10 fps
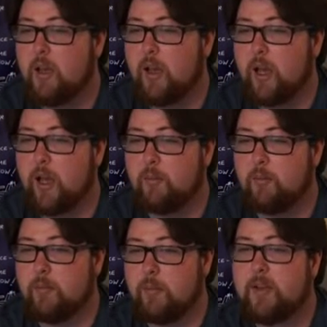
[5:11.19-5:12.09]

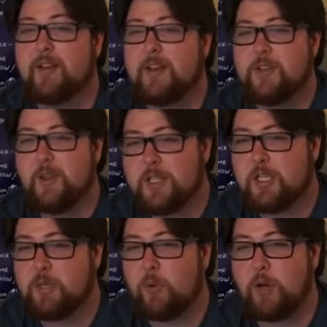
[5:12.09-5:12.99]
So this is
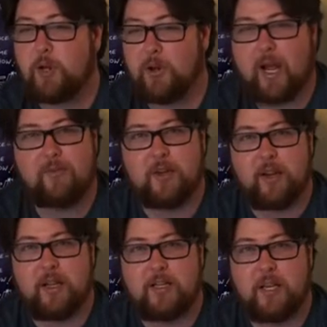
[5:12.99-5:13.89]
a spoiler not for
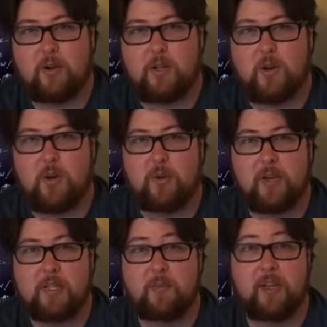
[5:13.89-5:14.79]
content or story,
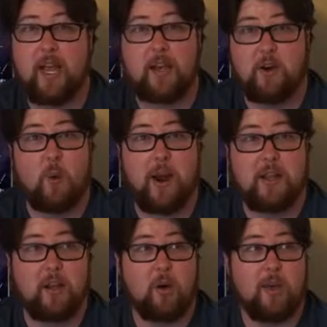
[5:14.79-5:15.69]
but it's something I had no
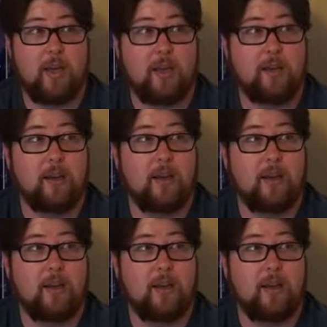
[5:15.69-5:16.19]
idea going in,